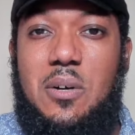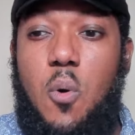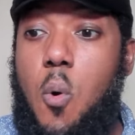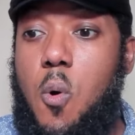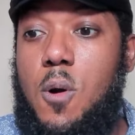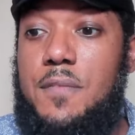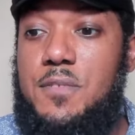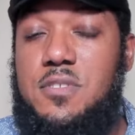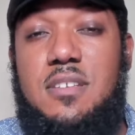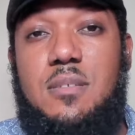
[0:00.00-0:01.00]
Or if you
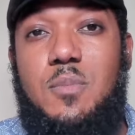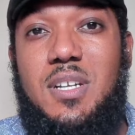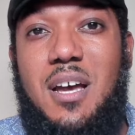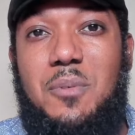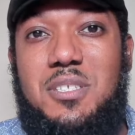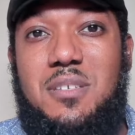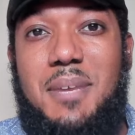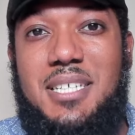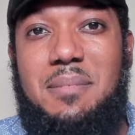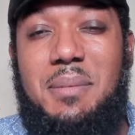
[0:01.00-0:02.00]
see someone, I want to
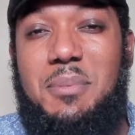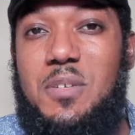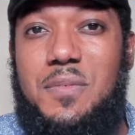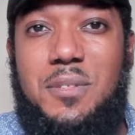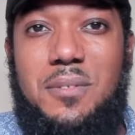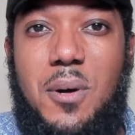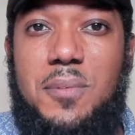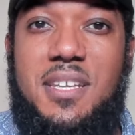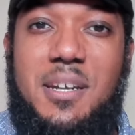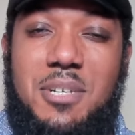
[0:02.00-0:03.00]
make something beautiful, oh,
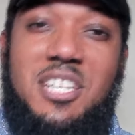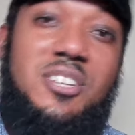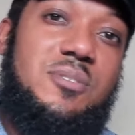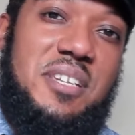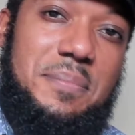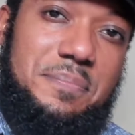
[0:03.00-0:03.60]
then I want to use it.